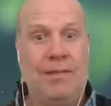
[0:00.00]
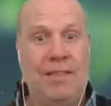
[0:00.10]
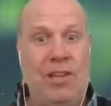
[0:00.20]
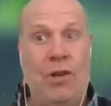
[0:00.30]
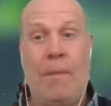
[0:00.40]

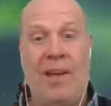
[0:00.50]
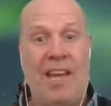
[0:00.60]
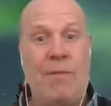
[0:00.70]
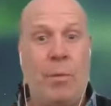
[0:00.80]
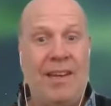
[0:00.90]
human
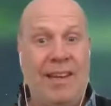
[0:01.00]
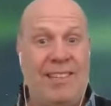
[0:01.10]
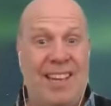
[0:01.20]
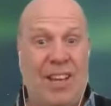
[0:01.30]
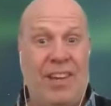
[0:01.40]
behavior we need
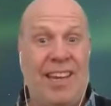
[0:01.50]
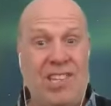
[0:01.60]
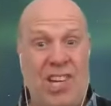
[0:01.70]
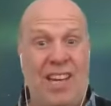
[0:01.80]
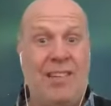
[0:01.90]
to navigate
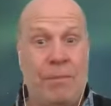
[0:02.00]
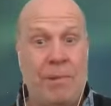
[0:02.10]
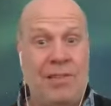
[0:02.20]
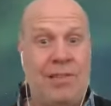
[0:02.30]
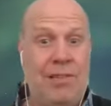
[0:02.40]
change as
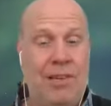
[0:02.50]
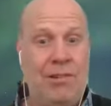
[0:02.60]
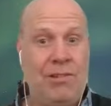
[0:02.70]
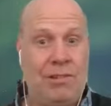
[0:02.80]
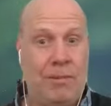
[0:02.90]
business as usual.